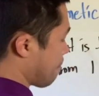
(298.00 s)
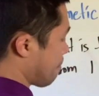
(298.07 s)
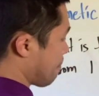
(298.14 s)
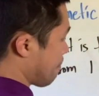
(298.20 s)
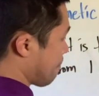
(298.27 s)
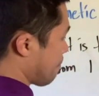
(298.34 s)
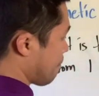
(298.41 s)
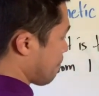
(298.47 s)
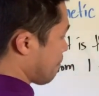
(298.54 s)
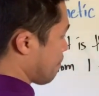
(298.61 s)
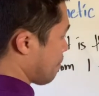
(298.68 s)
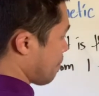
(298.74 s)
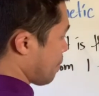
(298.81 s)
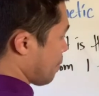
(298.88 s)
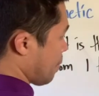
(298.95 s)

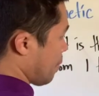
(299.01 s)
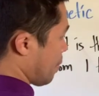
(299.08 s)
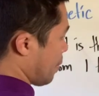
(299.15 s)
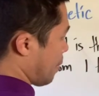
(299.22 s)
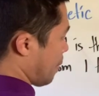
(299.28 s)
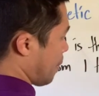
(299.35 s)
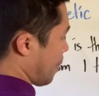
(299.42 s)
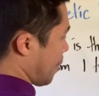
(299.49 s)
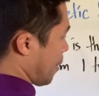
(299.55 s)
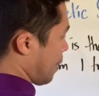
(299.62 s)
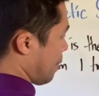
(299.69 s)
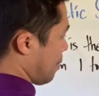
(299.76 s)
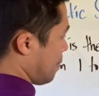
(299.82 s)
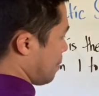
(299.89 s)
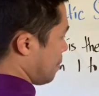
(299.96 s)

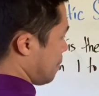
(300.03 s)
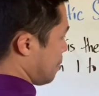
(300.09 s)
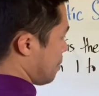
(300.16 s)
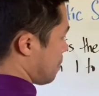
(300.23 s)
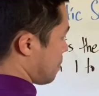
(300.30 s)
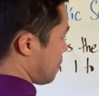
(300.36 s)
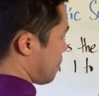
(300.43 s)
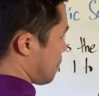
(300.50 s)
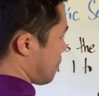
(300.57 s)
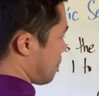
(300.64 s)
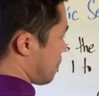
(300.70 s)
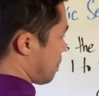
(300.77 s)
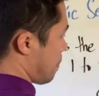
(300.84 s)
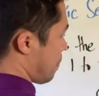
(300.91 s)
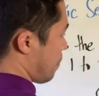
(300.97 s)

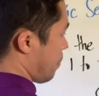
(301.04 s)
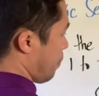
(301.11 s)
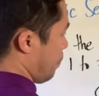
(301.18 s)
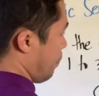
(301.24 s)
Nothing is said.